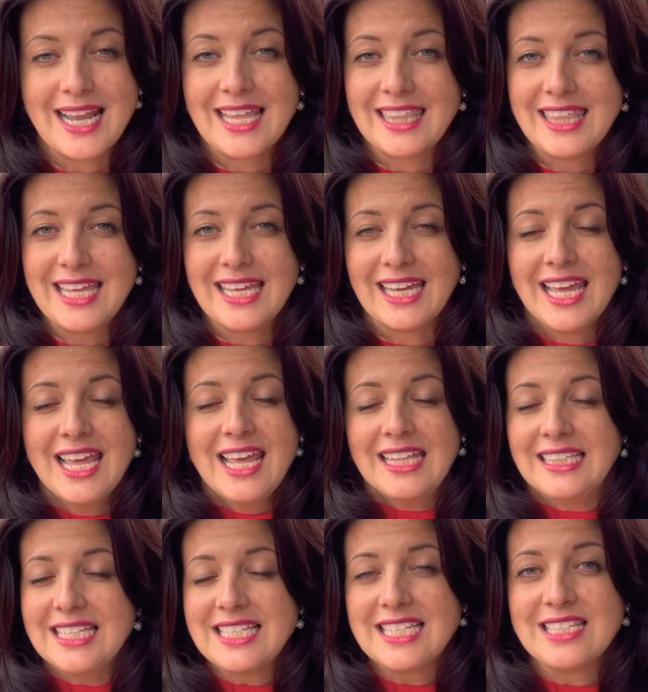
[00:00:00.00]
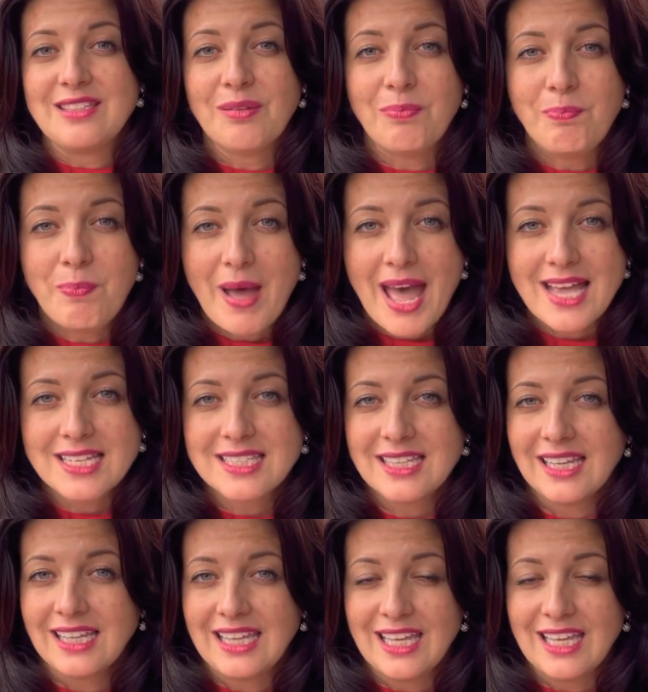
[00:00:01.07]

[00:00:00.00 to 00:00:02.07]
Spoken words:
and I think this is the best